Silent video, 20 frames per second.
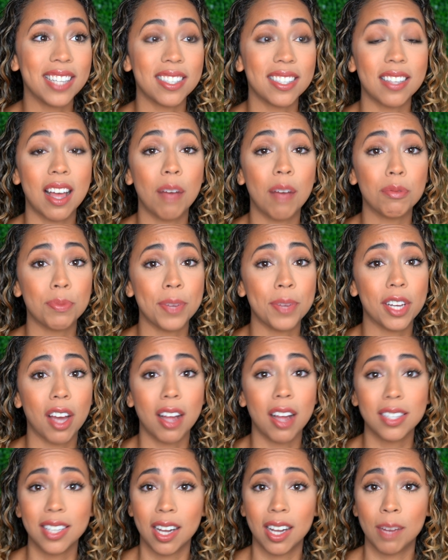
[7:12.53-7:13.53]
It's helped me
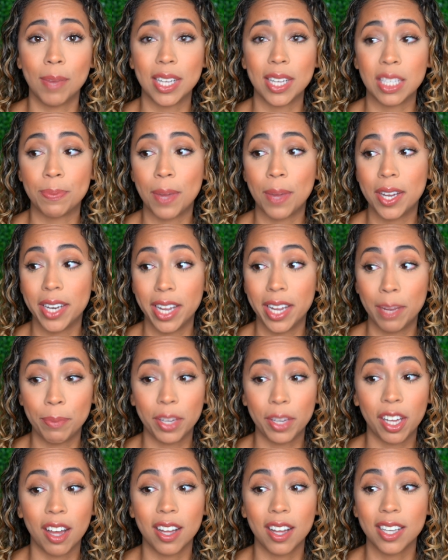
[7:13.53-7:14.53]
cut down my spending
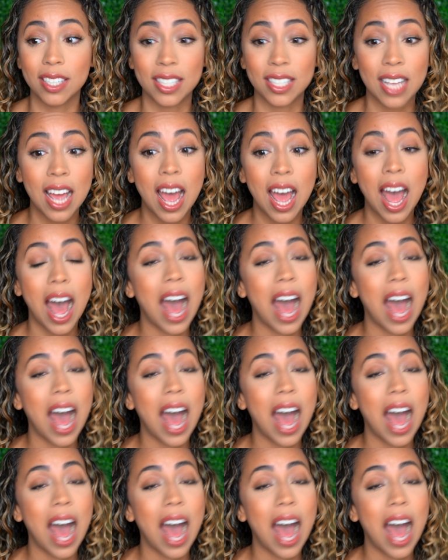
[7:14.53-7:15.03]
because